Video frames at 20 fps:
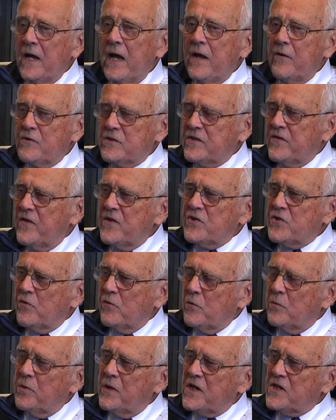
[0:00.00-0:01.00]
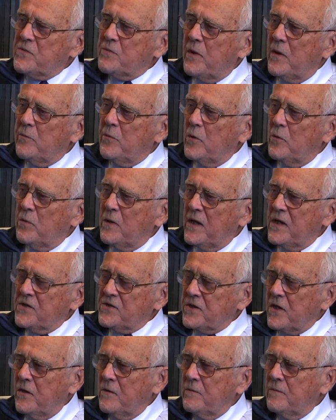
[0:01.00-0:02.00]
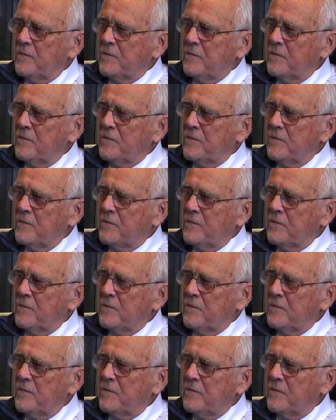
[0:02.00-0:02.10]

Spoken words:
He was eventually replaced by Bill Plasko.